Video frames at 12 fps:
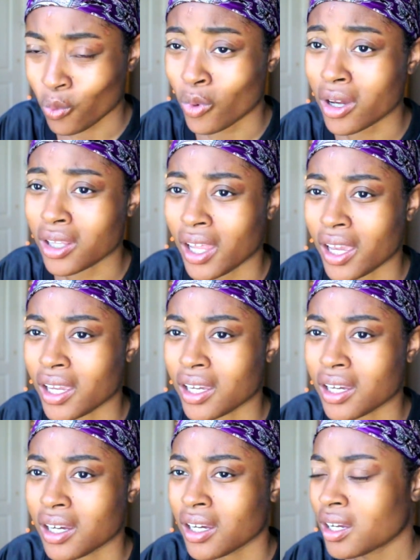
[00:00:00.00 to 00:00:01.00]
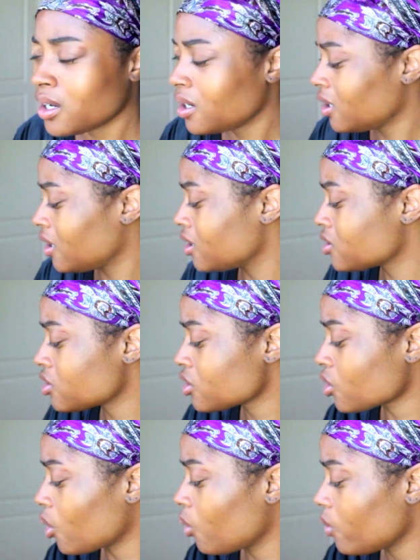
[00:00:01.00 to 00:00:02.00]
what like it's
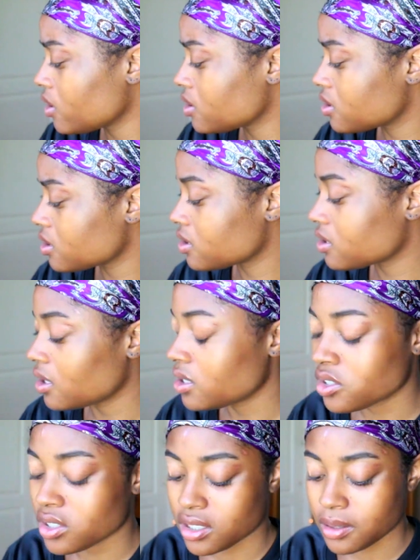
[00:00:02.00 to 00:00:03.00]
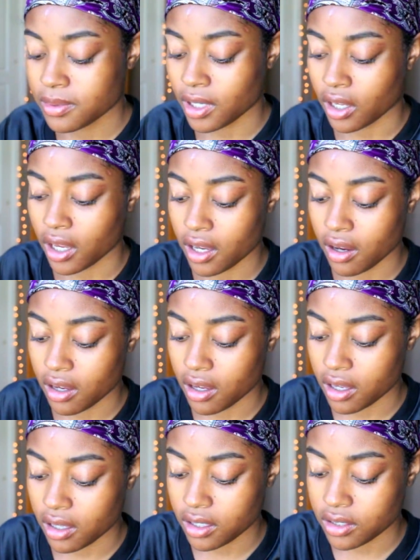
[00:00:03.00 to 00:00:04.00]
just always it just seems like
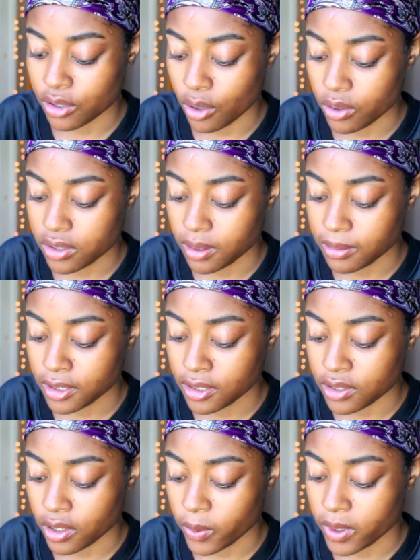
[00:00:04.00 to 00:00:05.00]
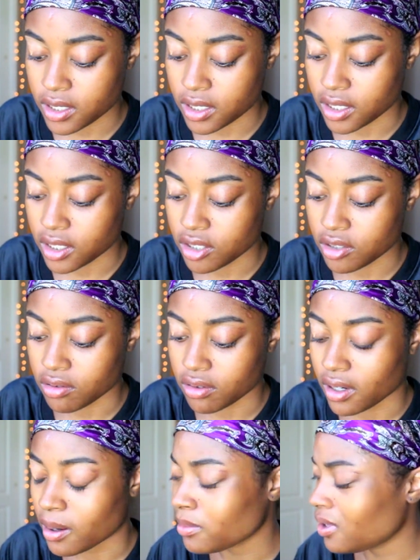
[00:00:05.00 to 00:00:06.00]
it's something is always an issue
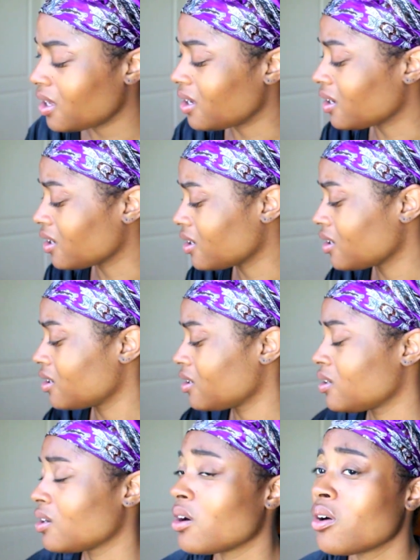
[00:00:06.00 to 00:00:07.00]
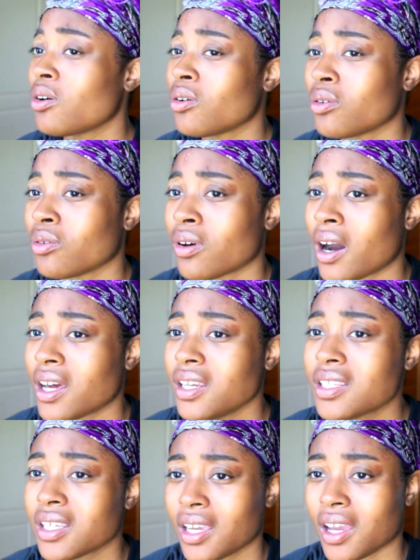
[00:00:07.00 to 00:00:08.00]
and i'm like yo i
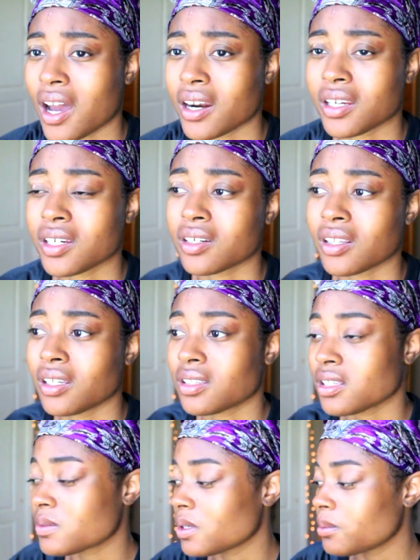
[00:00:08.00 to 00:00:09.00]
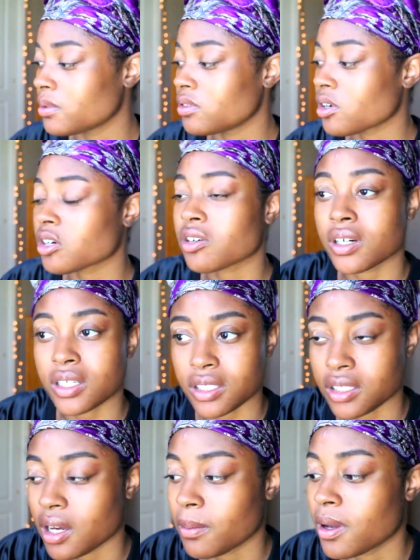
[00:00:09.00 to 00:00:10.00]
need to get out of here like these people are
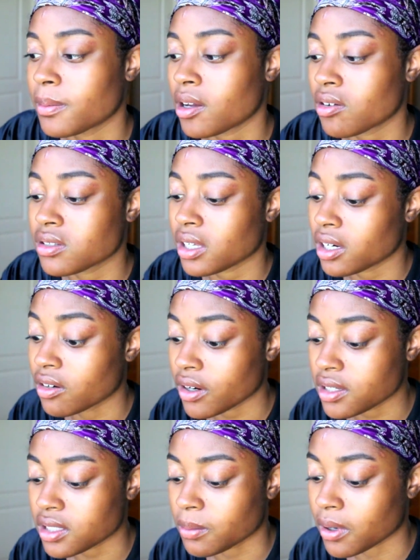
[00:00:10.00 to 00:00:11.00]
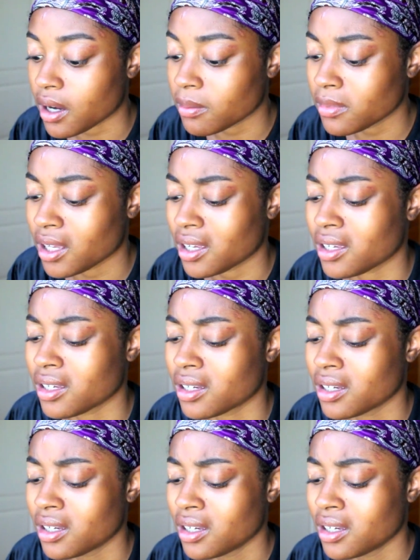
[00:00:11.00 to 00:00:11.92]
crazy i mean i'm not gonna say they're crazy but i'm like